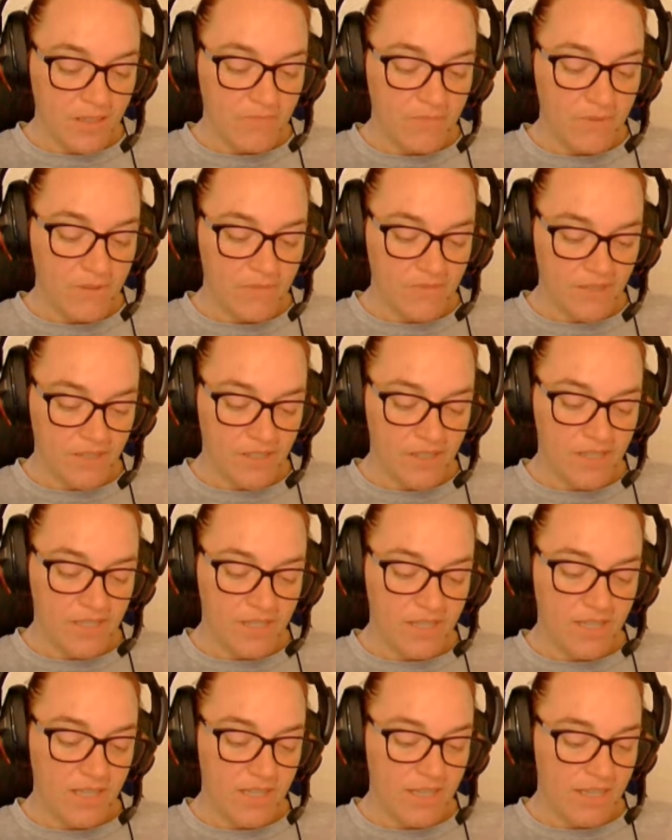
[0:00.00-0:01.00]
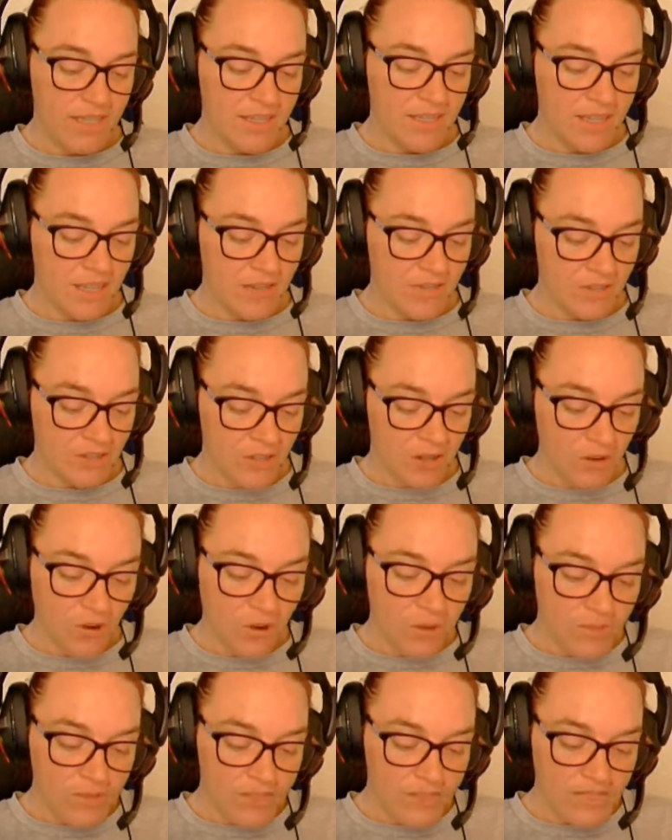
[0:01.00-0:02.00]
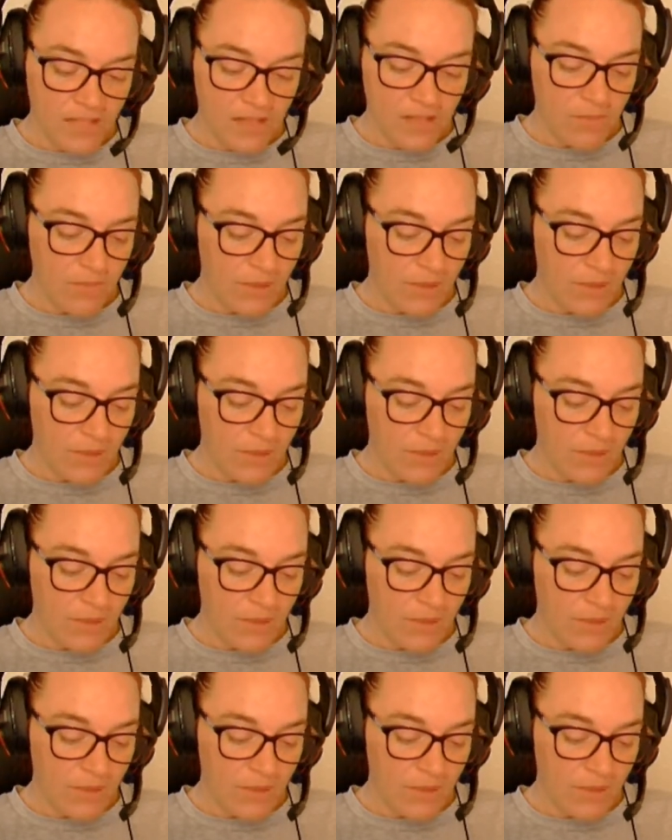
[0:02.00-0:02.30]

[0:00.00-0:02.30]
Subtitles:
McPherson gave her an enormous yellow